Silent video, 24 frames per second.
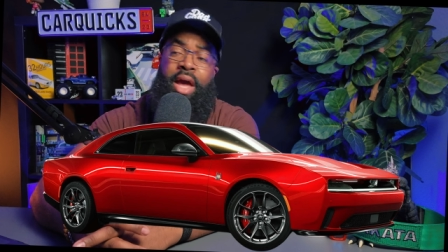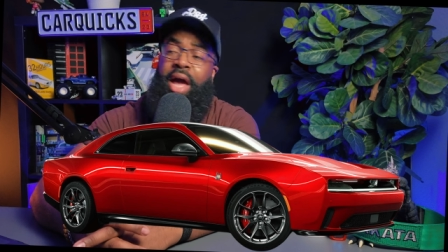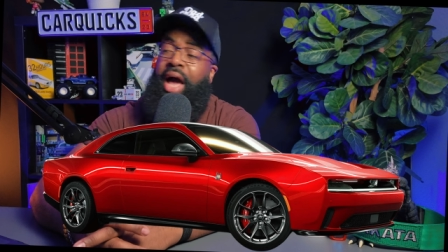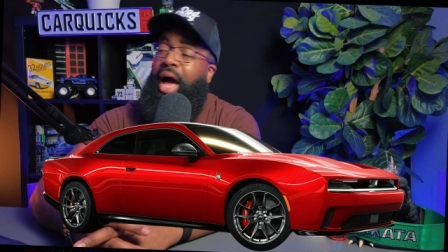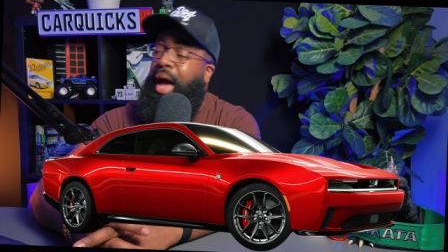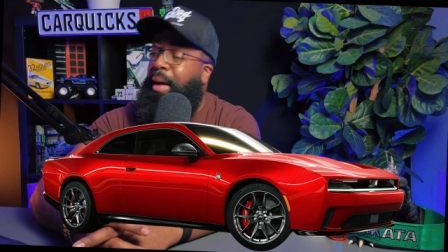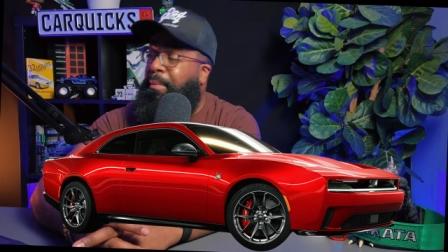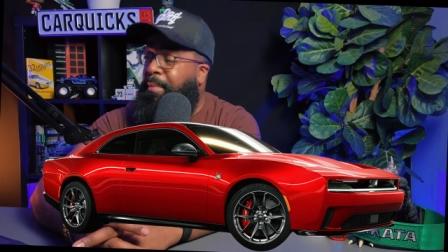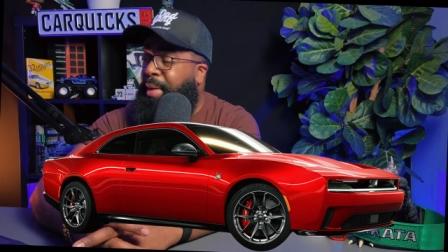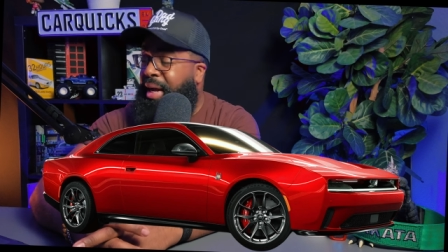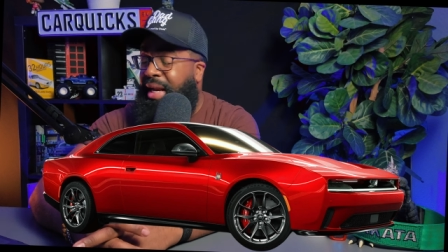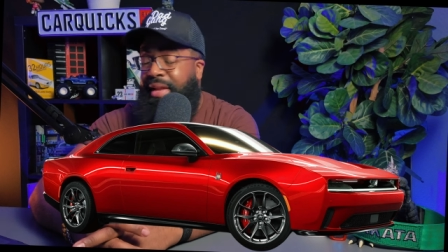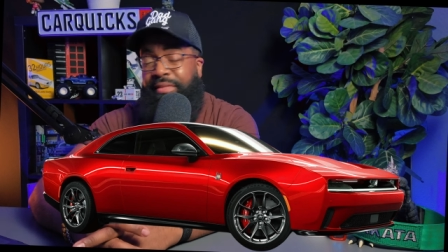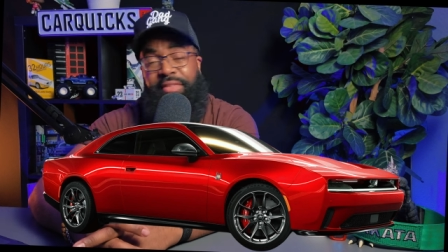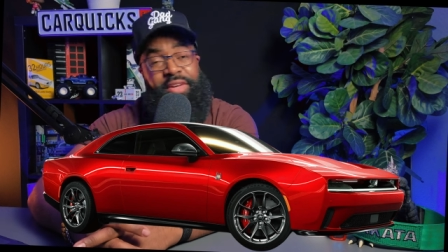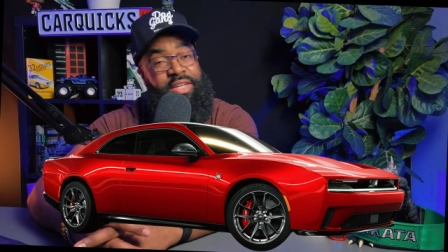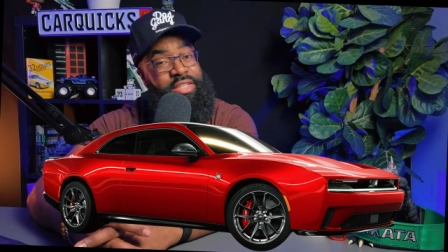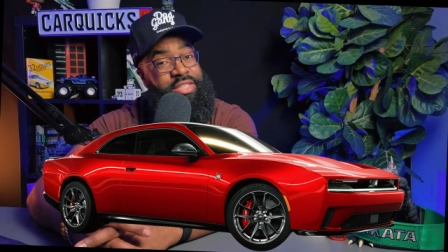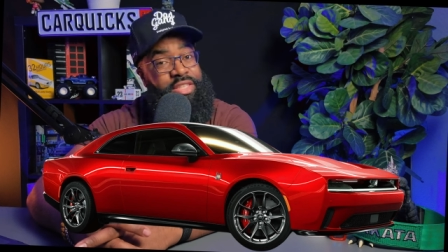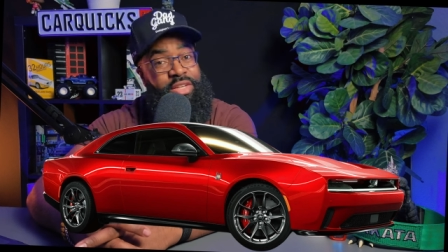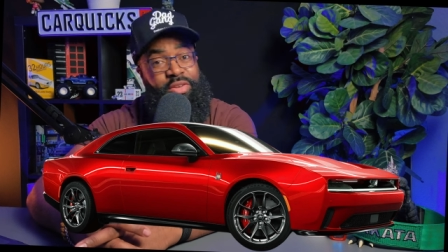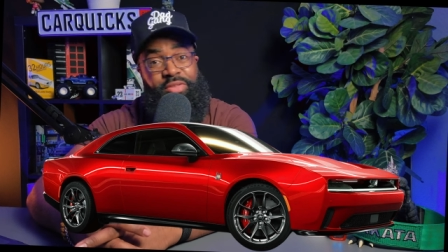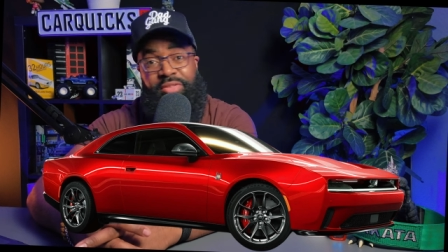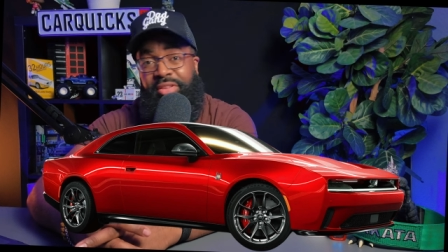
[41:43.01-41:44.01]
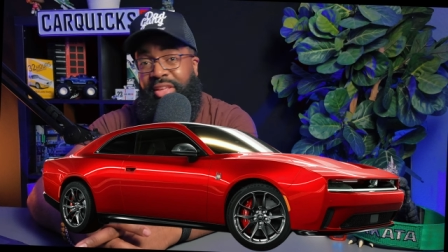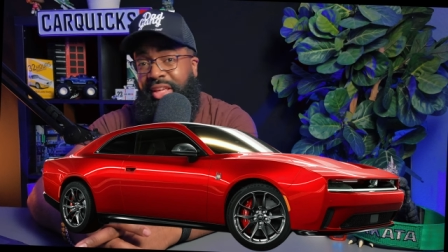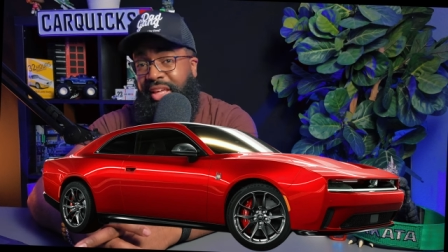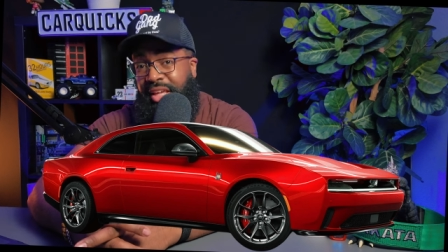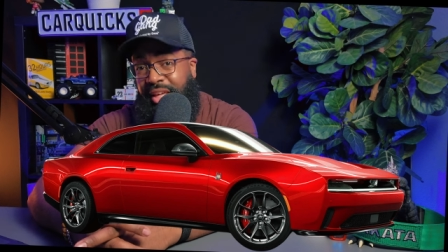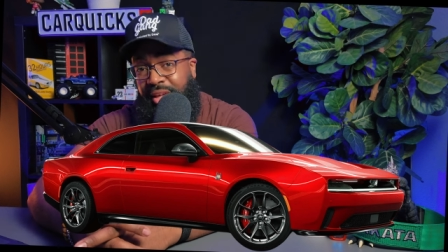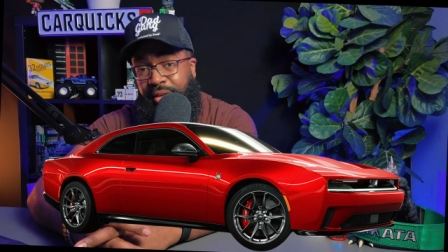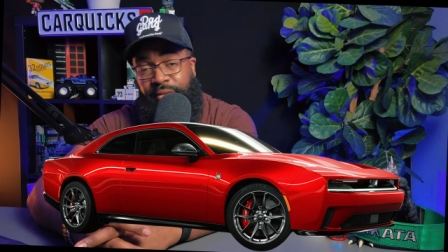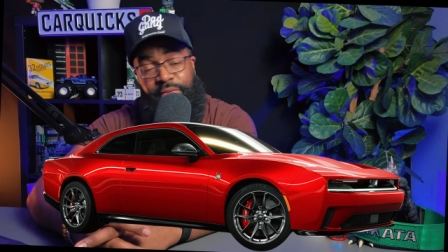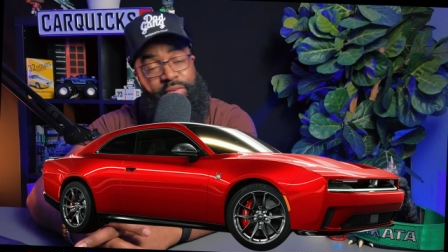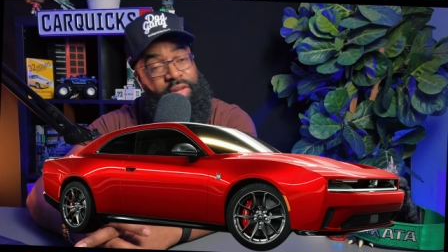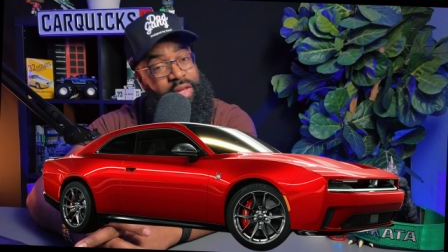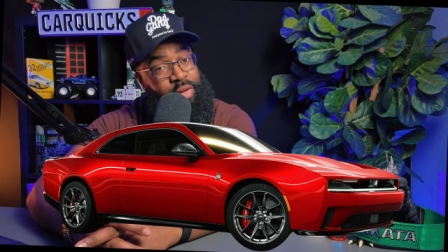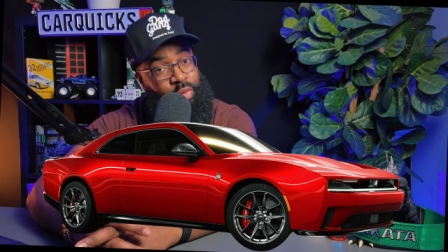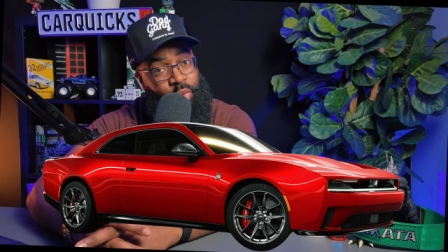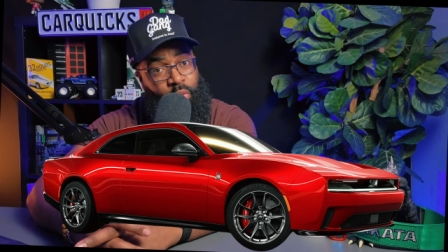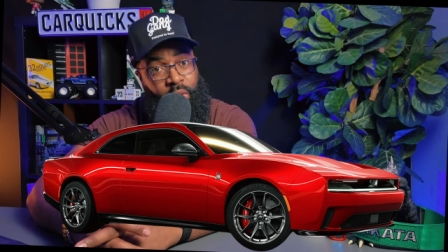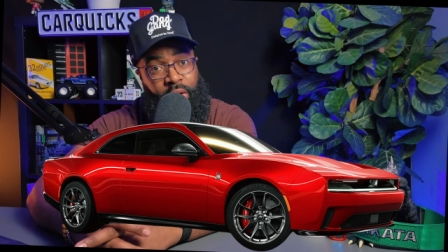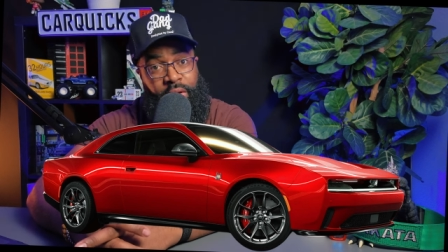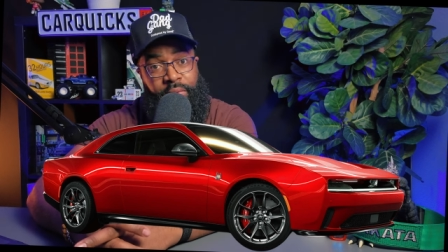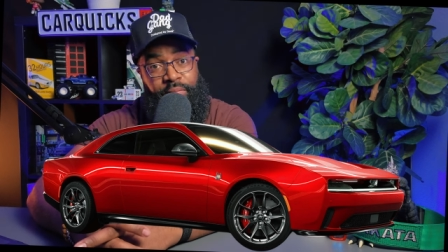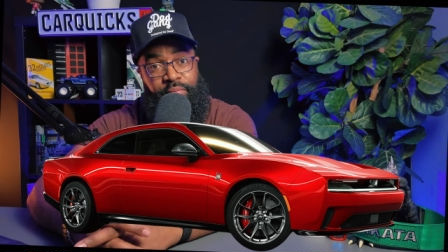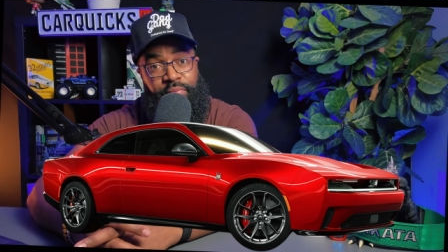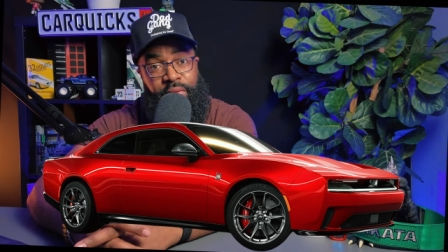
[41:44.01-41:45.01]
I might even consider the E V
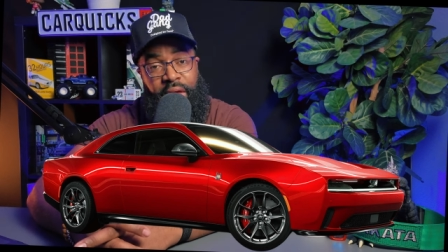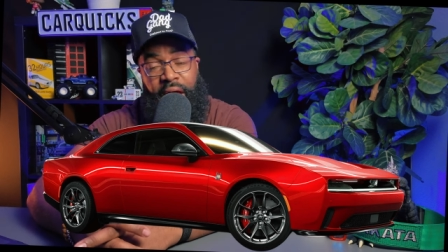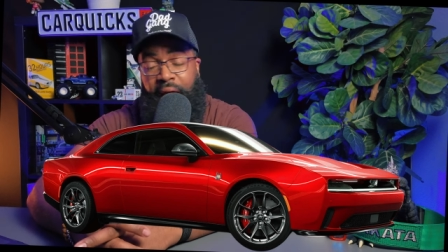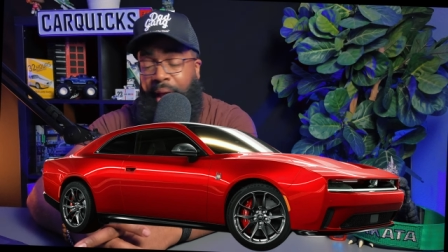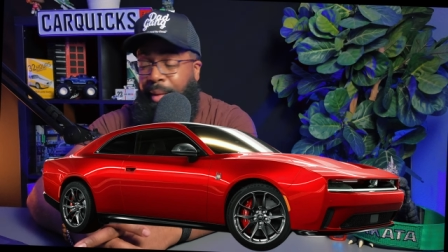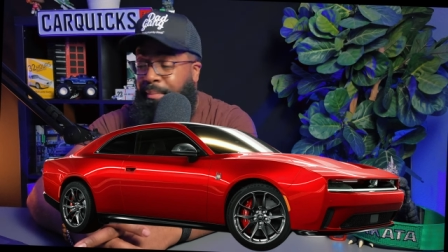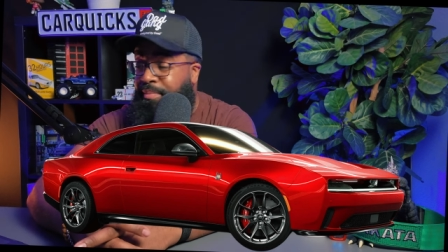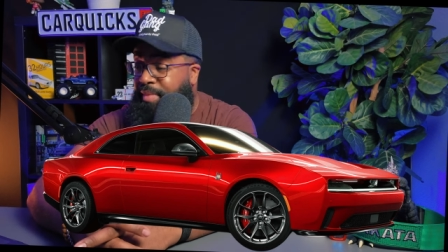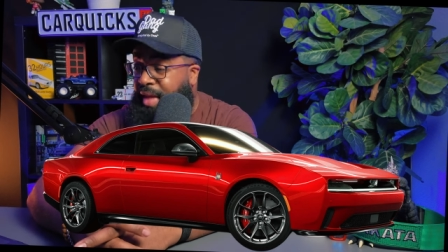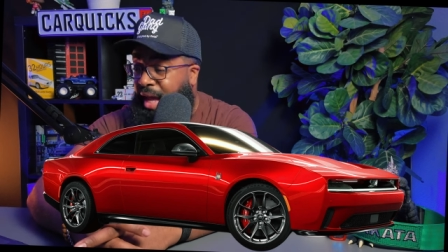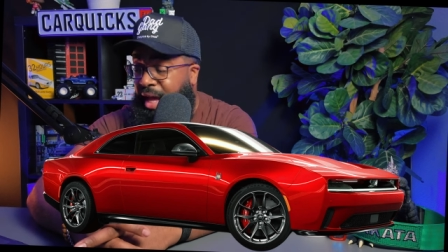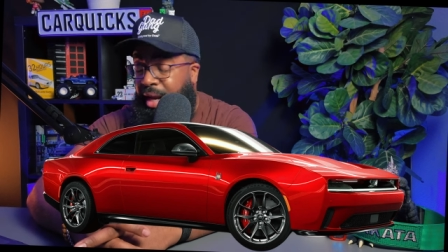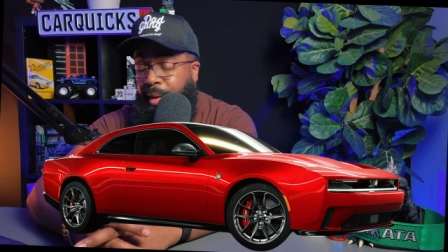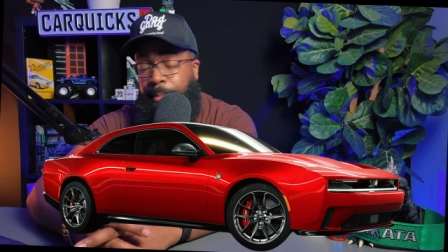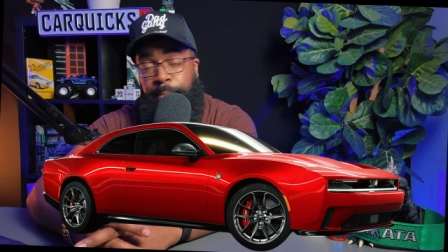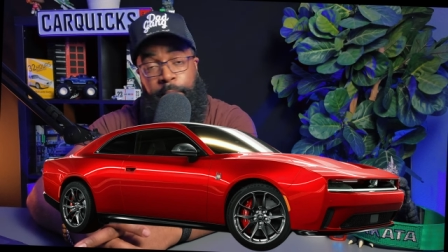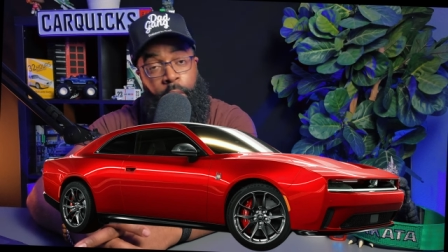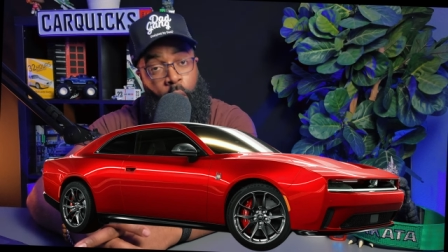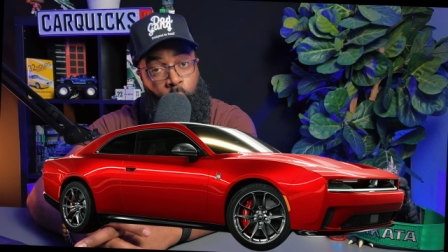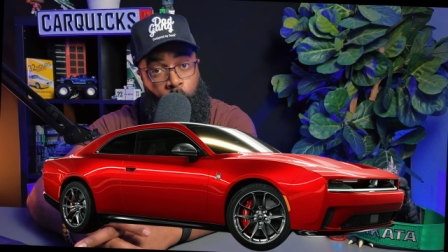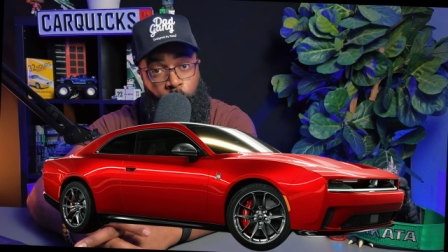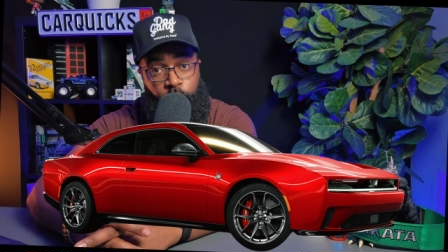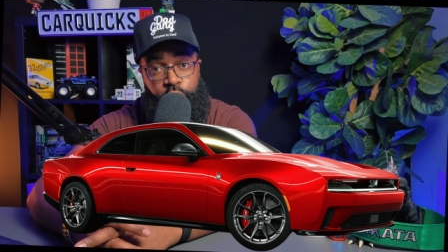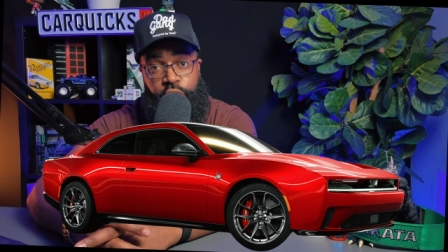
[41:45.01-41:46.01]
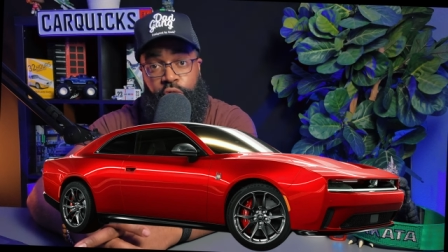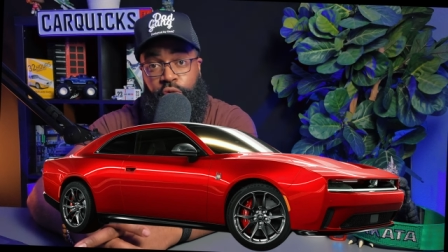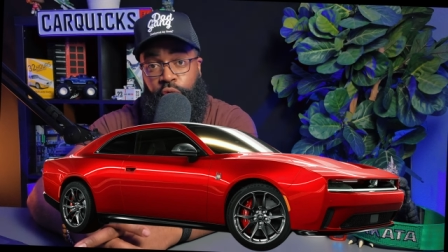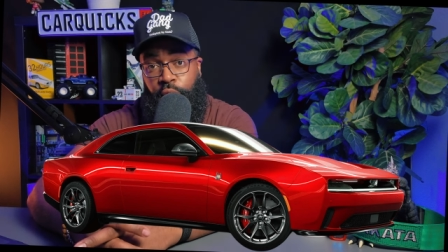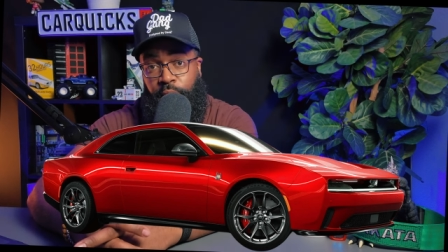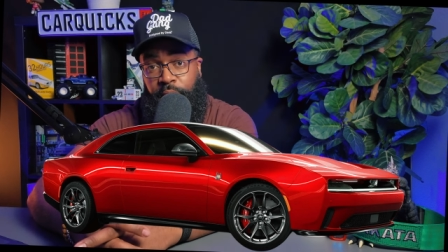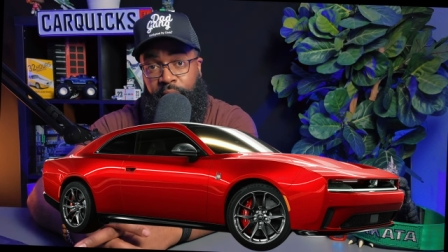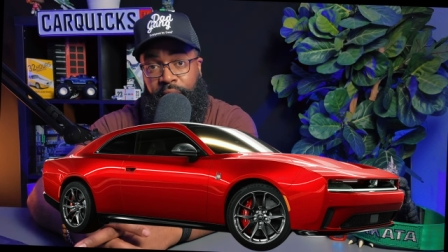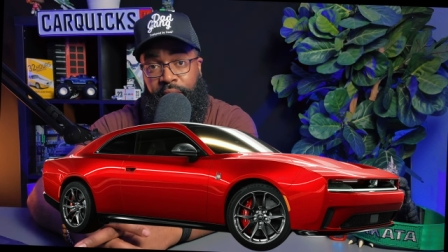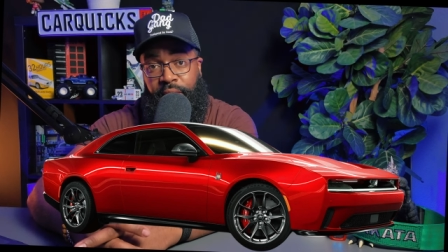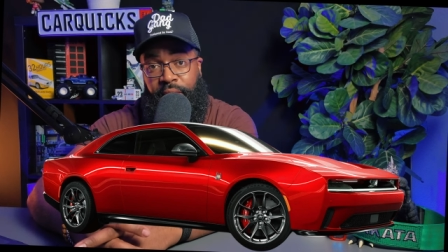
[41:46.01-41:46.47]
one. I'm not opposed to it,